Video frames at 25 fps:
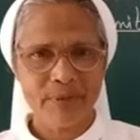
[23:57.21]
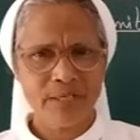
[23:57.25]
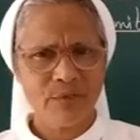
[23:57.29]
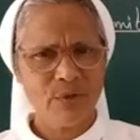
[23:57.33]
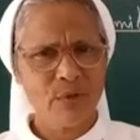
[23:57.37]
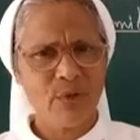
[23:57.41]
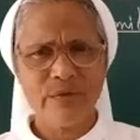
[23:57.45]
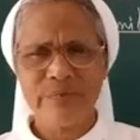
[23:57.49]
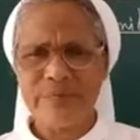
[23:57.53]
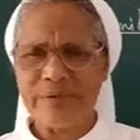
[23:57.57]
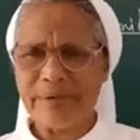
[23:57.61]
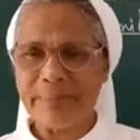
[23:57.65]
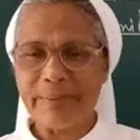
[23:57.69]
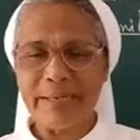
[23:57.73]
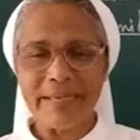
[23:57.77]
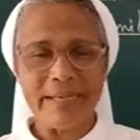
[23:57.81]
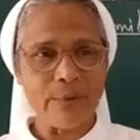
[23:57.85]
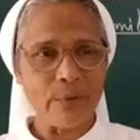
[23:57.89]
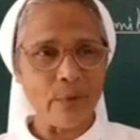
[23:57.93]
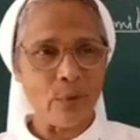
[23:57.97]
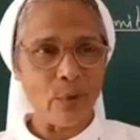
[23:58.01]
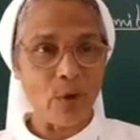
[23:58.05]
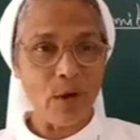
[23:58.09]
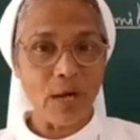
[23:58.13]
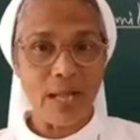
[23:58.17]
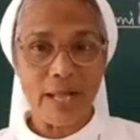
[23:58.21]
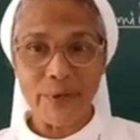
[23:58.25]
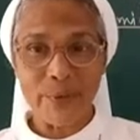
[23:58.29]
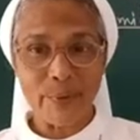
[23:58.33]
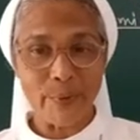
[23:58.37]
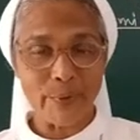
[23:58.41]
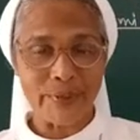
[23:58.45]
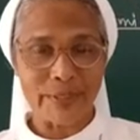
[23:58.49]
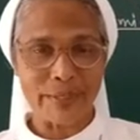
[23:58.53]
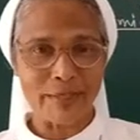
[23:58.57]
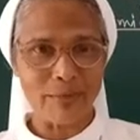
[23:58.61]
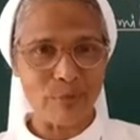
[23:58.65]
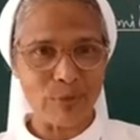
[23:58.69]
No, everybody, all are
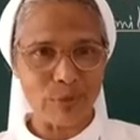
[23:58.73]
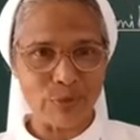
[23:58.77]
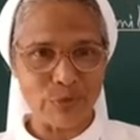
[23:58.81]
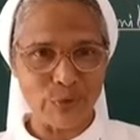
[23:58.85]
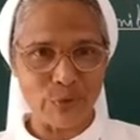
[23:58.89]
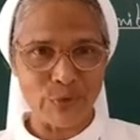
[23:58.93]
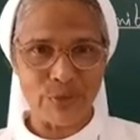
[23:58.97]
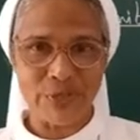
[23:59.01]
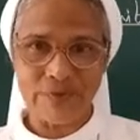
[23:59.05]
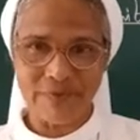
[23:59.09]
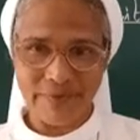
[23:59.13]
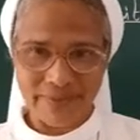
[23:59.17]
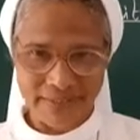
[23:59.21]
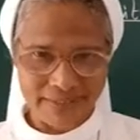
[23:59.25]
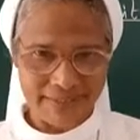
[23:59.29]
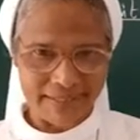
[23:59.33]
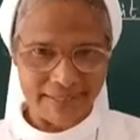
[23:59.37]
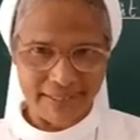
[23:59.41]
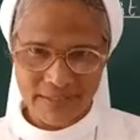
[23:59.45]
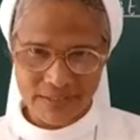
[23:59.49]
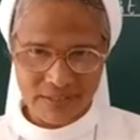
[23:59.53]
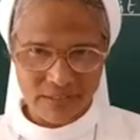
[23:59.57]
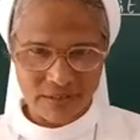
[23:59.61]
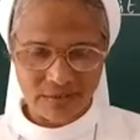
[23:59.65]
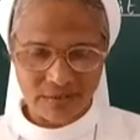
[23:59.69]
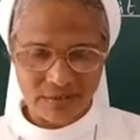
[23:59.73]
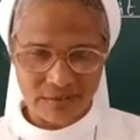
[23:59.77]
not able to do everything, is it